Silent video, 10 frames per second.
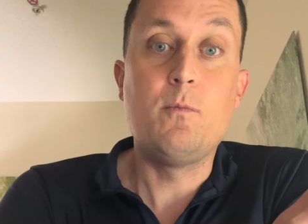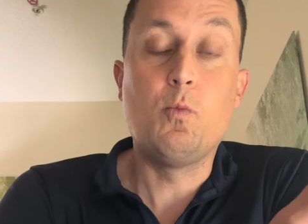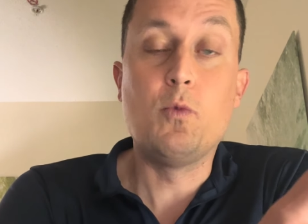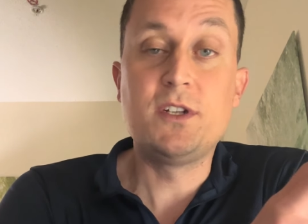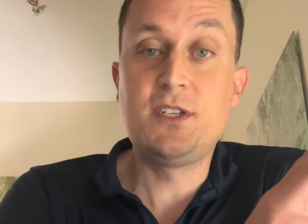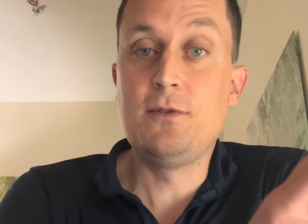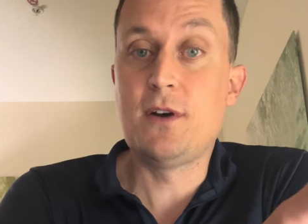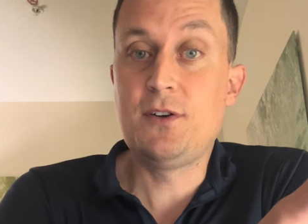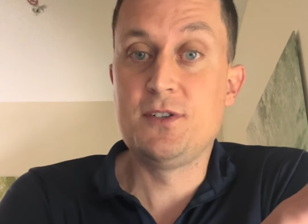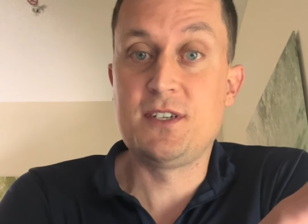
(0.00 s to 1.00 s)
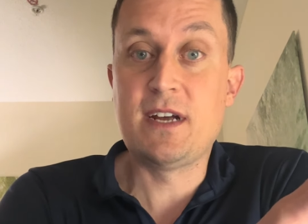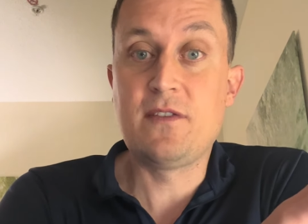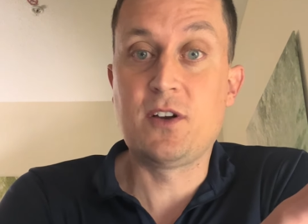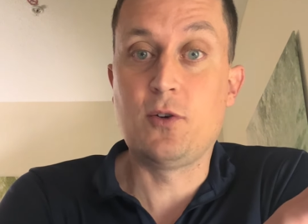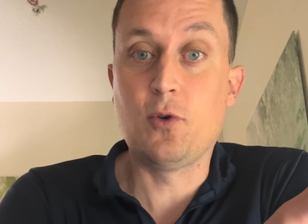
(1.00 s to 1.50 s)
Once you
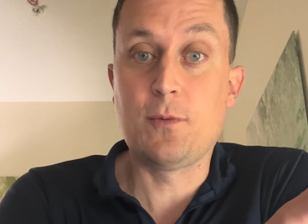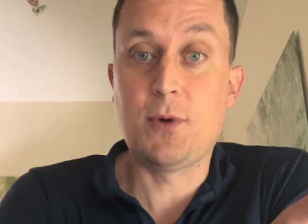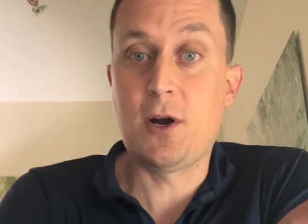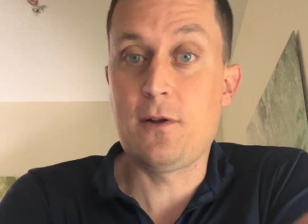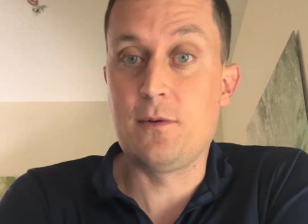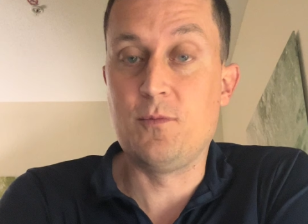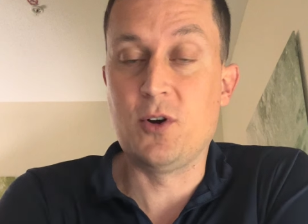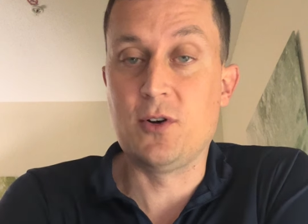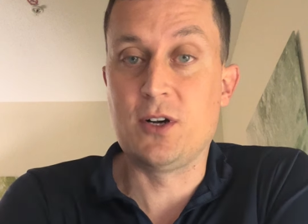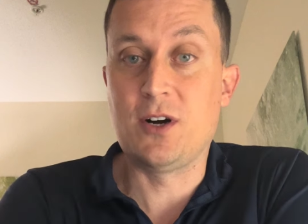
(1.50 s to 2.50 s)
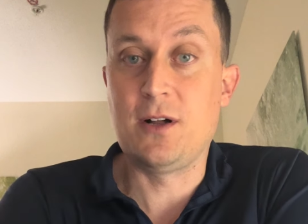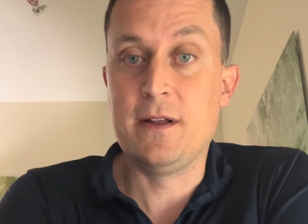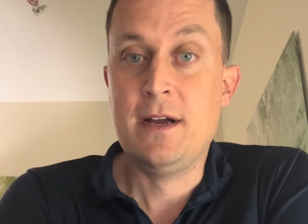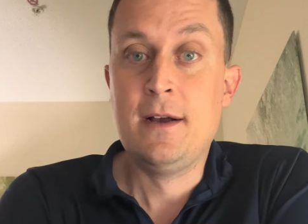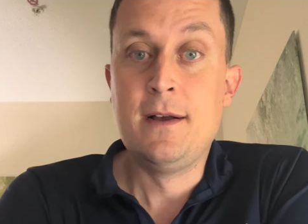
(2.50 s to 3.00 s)
understand the core part of the protocol,
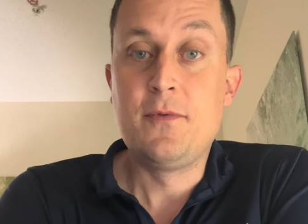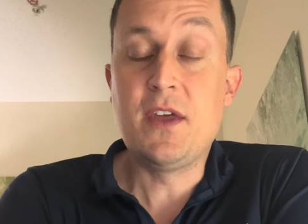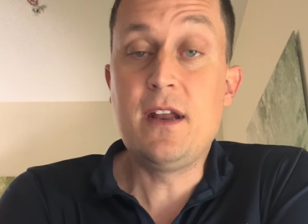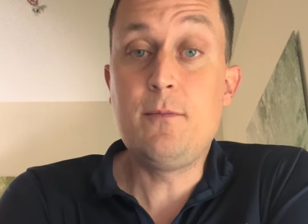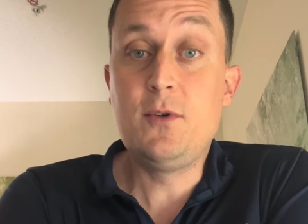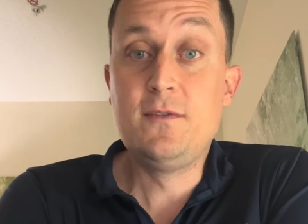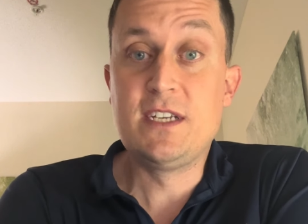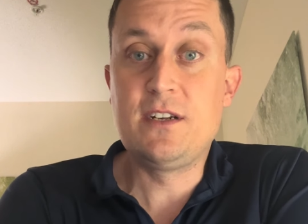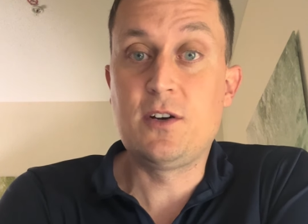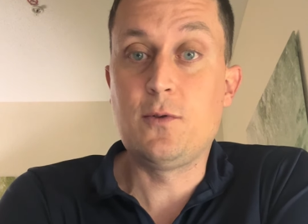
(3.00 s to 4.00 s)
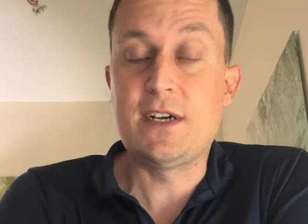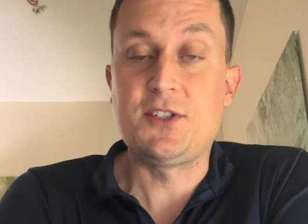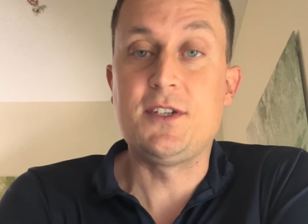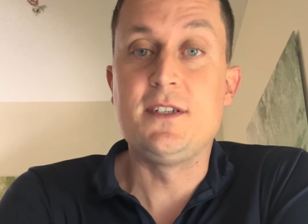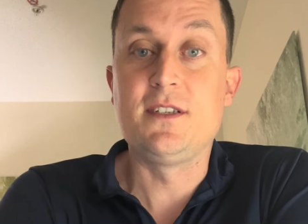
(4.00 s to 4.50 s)
then it moves into
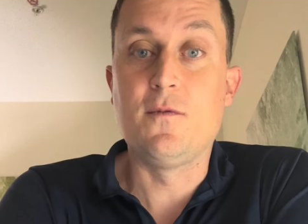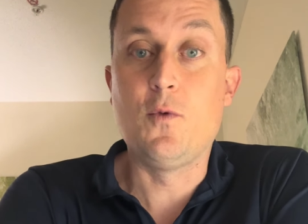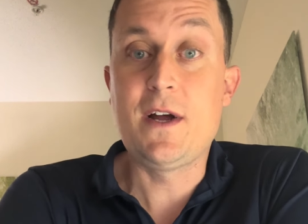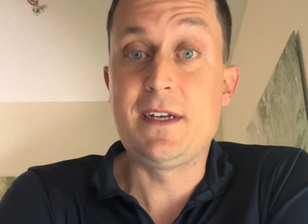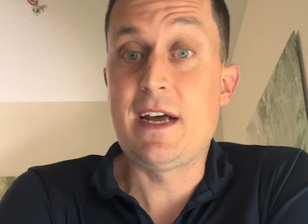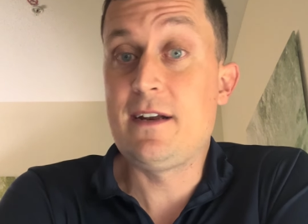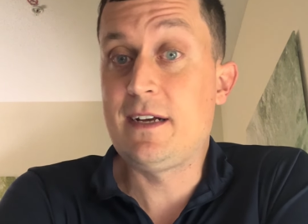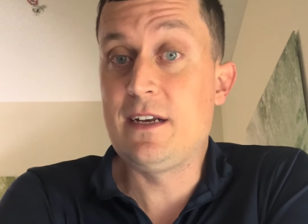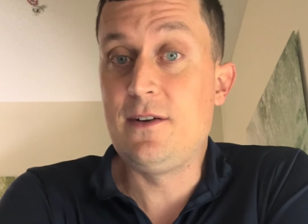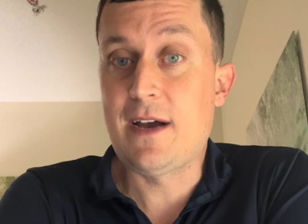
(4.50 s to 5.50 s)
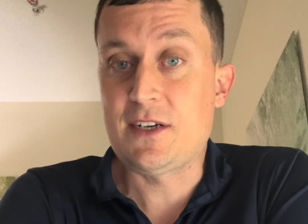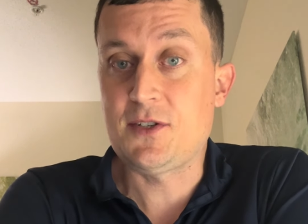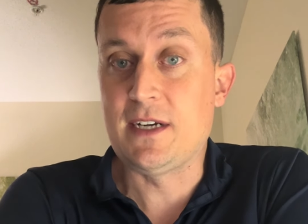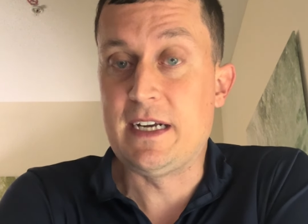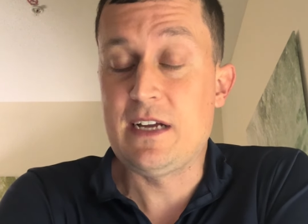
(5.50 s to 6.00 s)
questions of what data can you
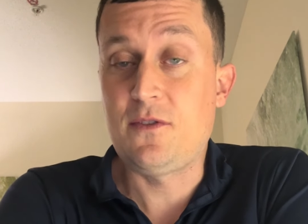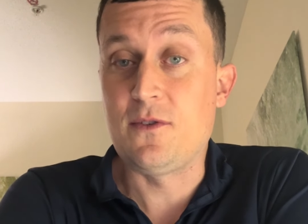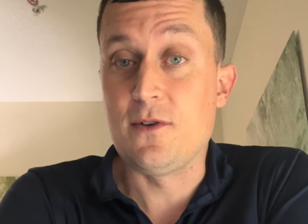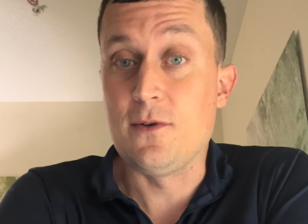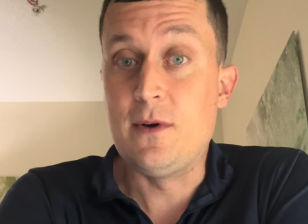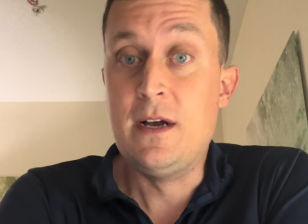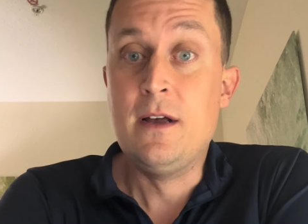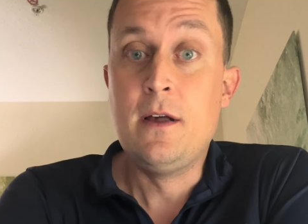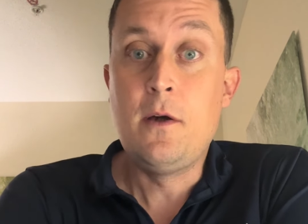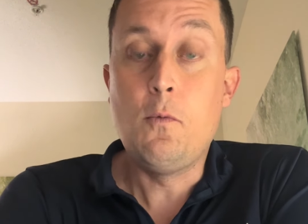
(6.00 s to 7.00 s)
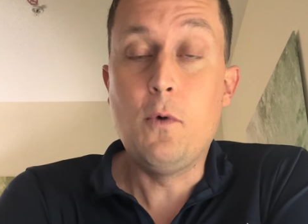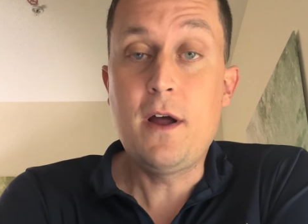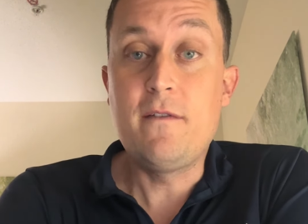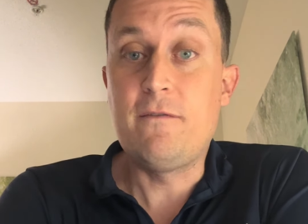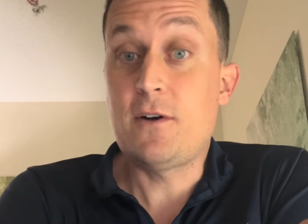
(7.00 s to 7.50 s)
actually get through?
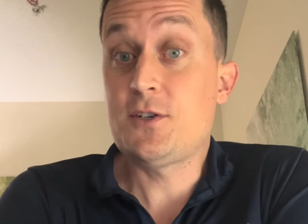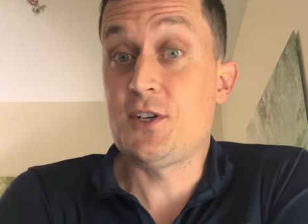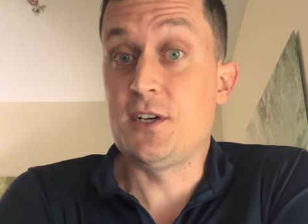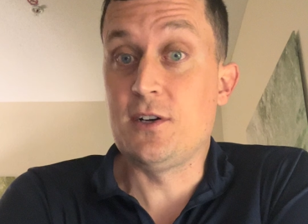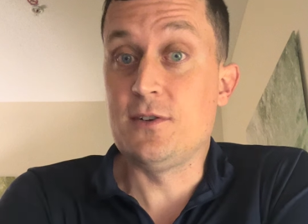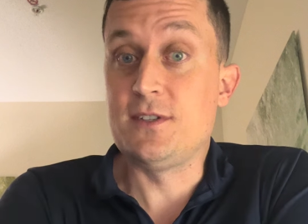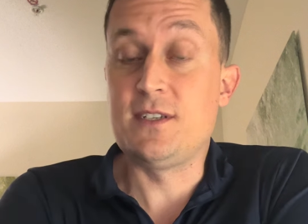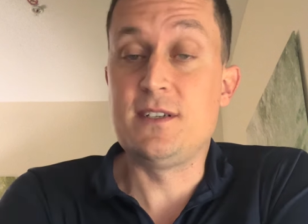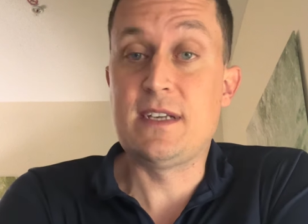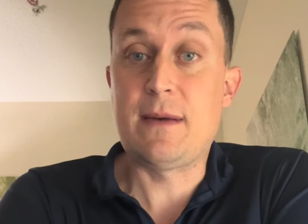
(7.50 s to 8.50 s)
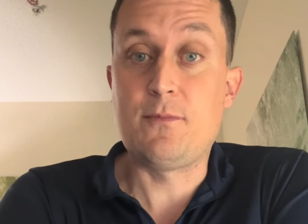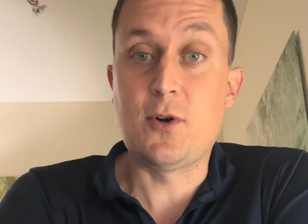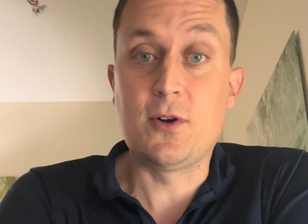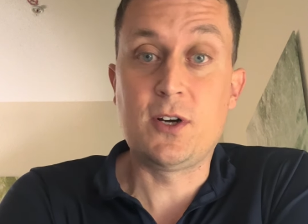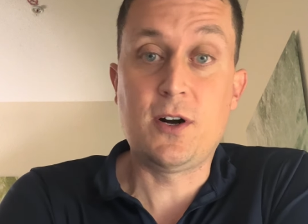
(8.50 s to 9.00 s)
What function codes does that
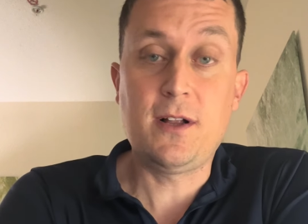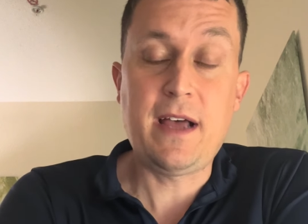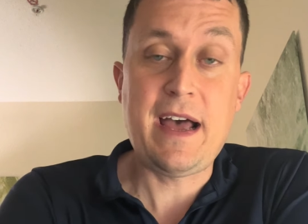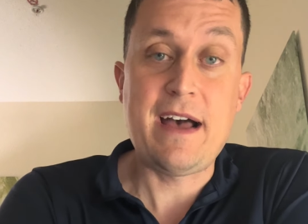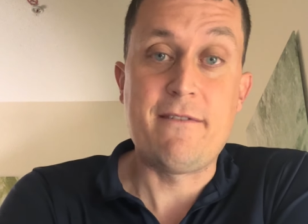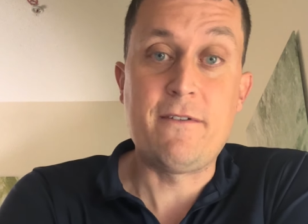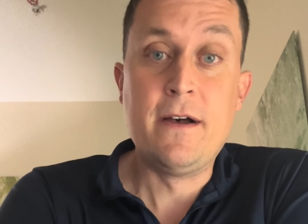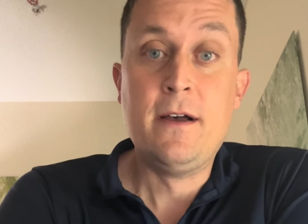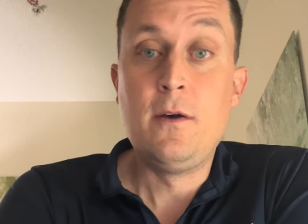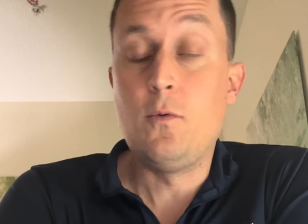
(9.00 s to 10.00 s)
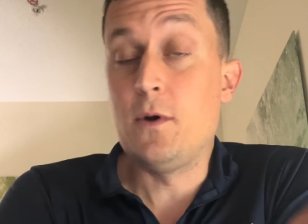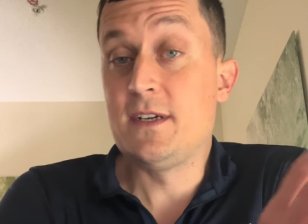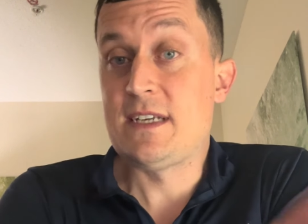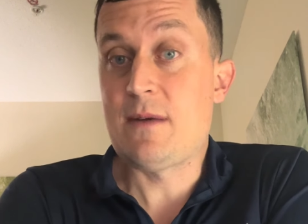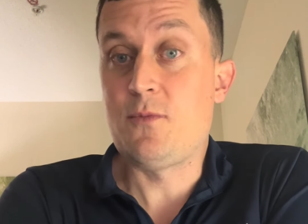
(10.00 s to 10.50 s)
protocol have? What
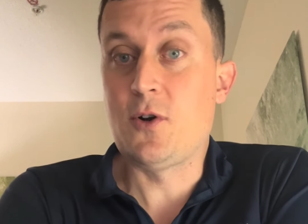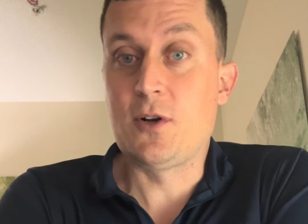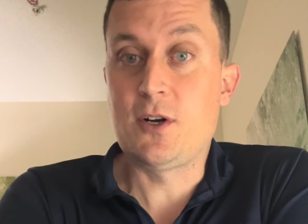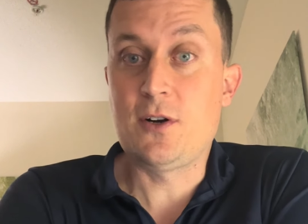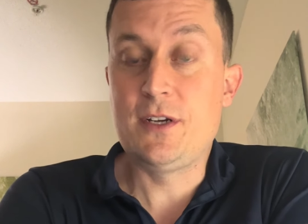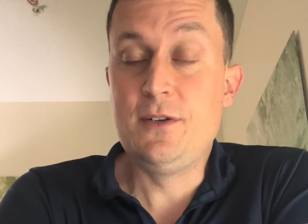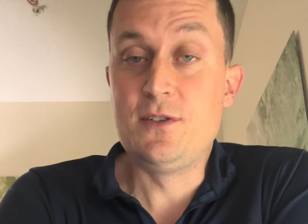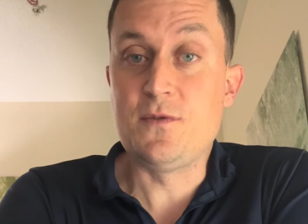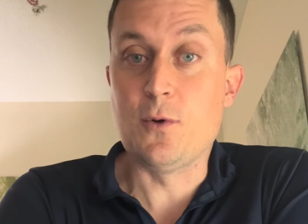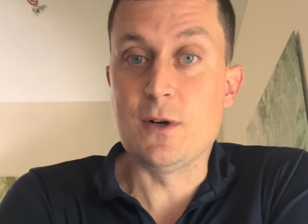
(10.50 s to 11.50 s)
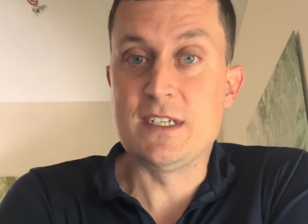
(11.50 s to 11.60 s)
is that protocol used for?